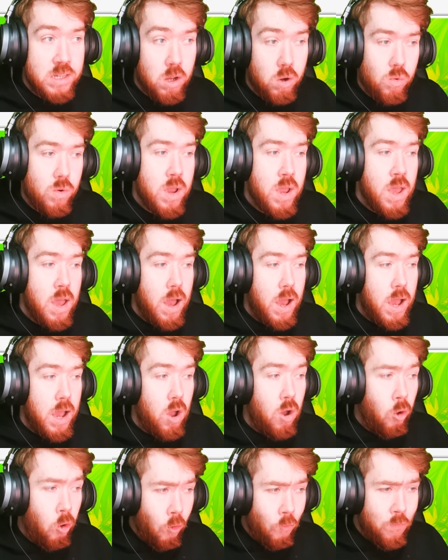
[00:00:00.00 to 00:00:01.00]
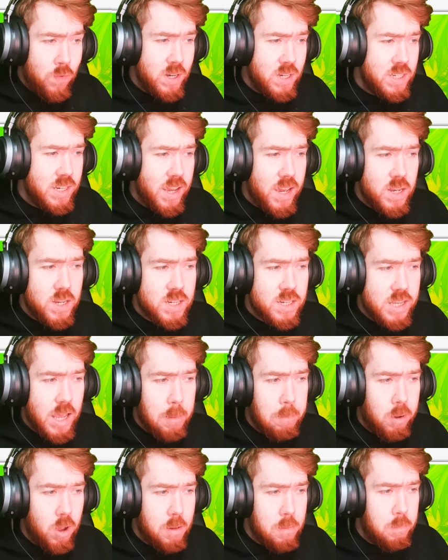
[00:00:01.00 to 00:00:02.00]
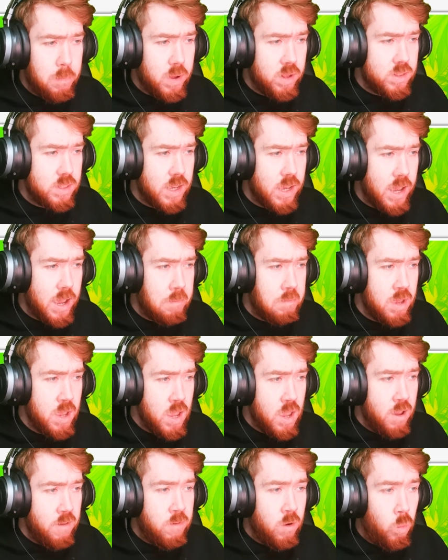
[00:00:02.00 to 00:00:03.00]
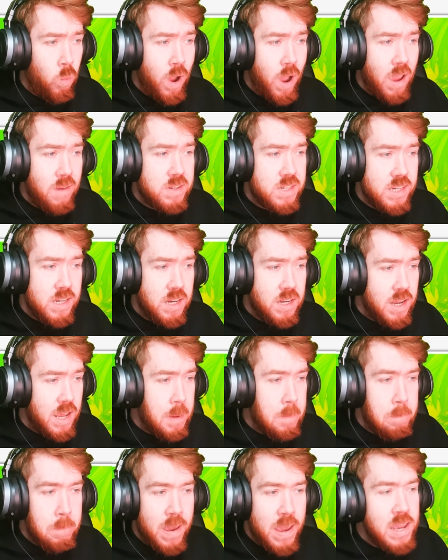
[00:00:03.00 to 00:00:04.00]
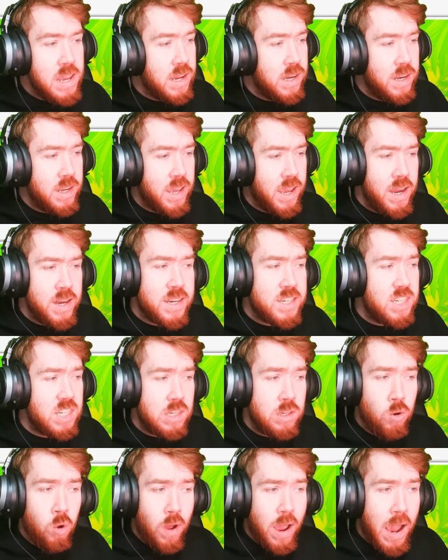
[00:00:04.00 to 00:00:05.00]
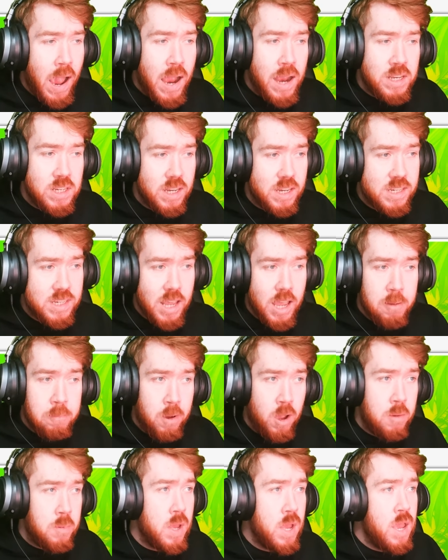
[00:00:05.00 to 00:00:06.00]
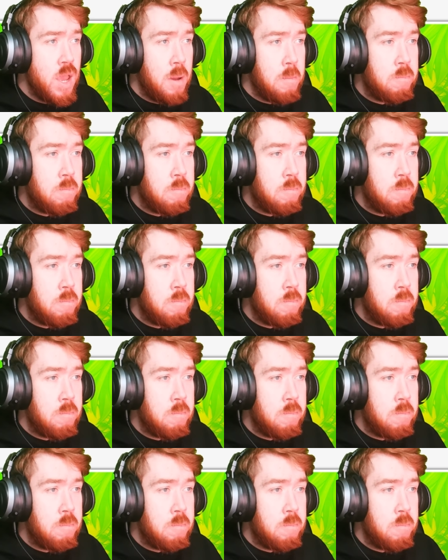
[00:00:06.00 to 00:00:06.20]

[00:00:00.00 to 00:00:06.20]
so hopefully she is a step up, but from what I've seen, it may indicate that she's not actually a step up,